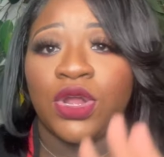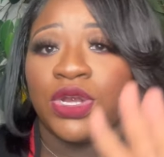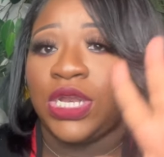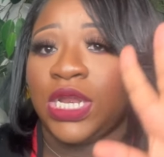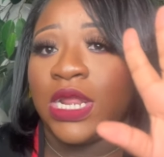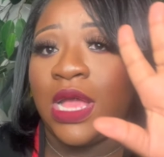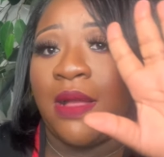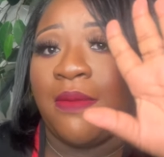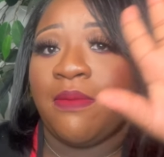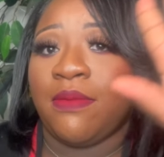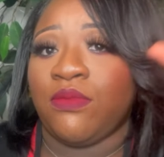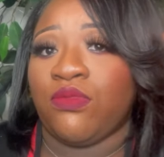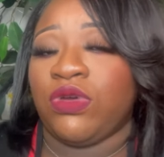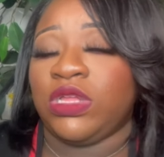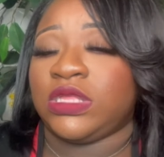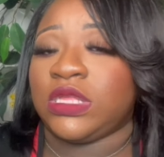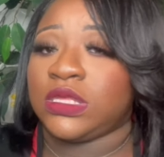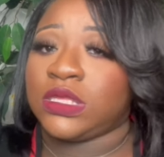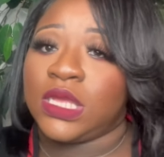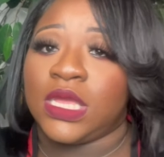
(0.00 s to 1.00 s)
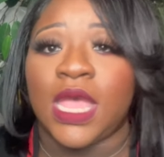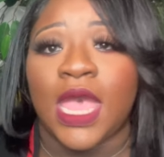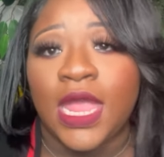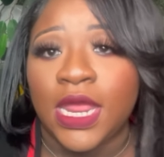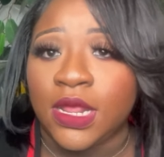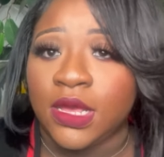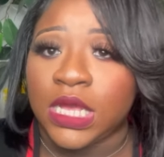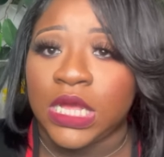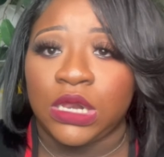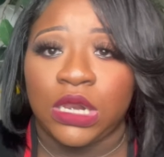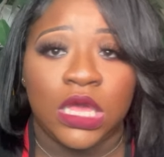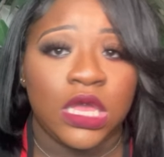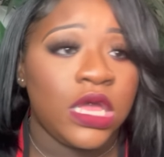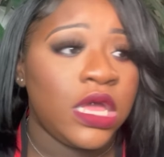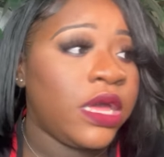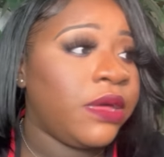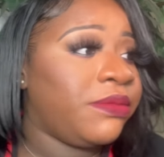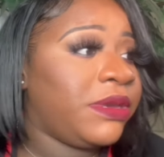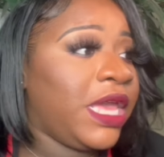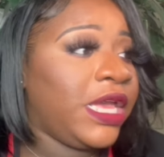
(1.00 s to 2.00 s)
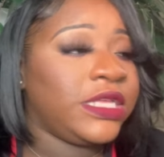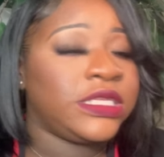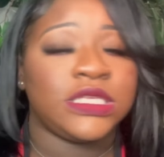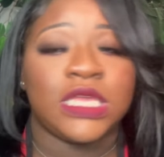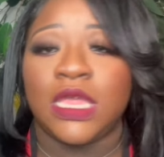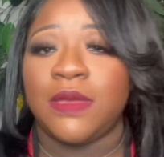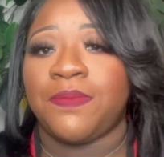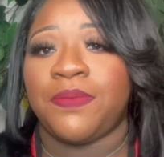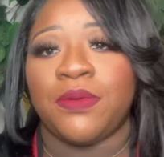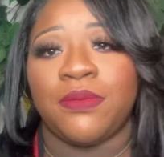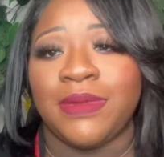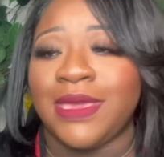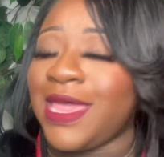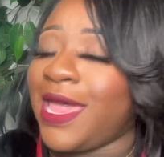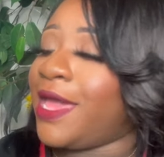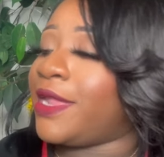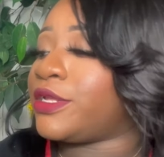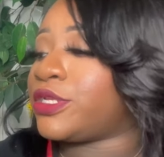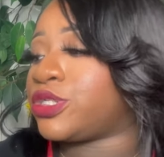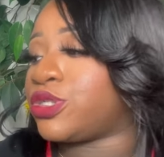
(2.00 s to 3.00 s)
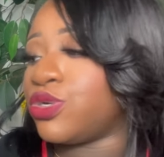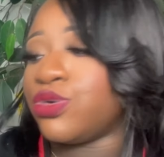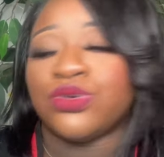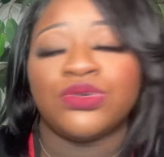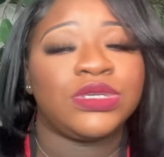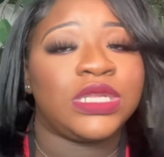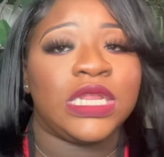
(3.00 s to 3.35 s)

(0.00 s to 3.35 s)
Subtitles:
Then I'm with the theater club, that's keeping me out of school.